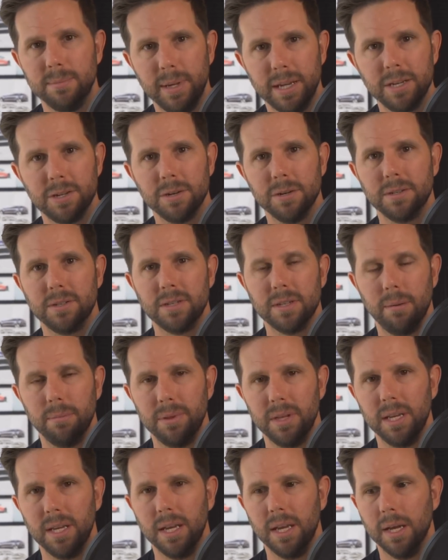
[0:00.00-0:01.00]
Make sure it's
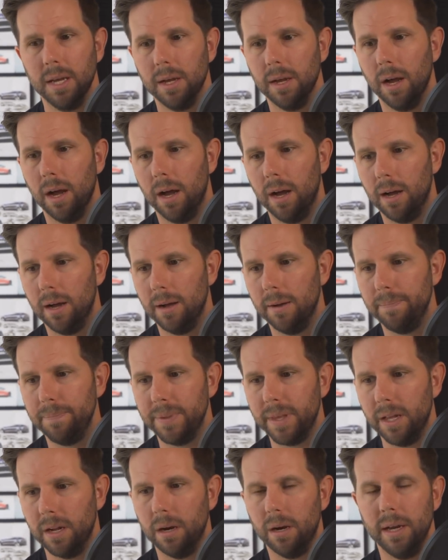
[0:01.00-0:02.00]
something, um,
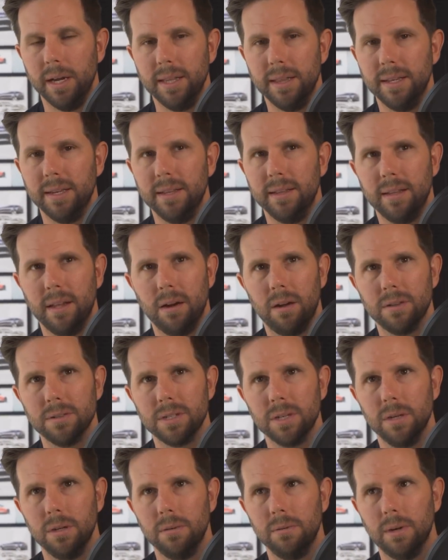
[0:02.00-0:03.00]
you know, and and then
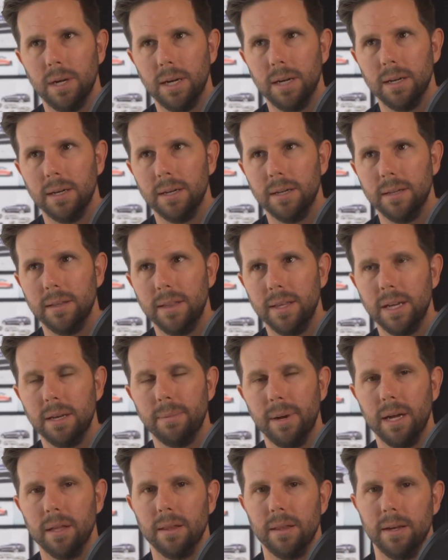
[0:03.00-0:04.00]
also uh, think
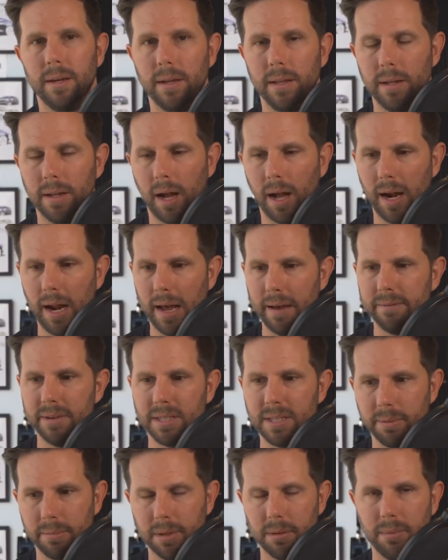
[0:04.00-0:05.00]
about the not
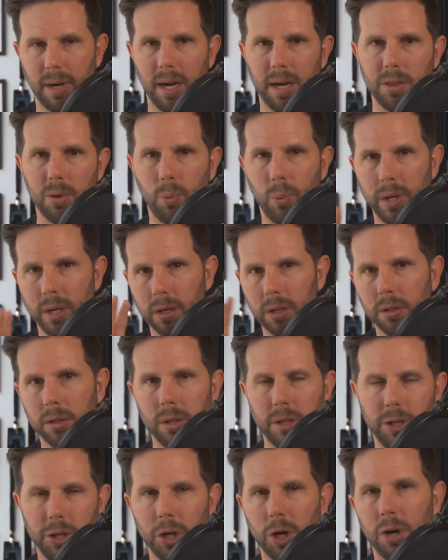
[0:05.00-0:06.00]
having something behind the wheel,
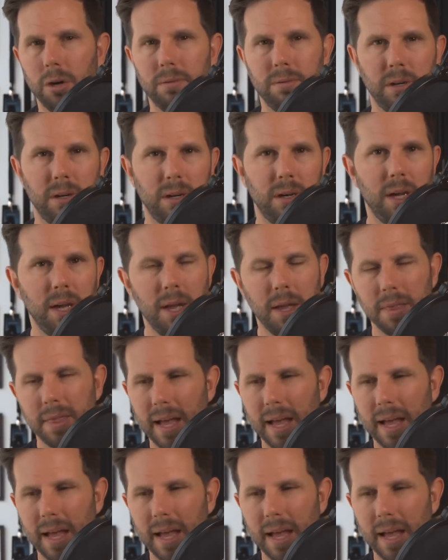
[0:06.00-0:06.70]
looking over.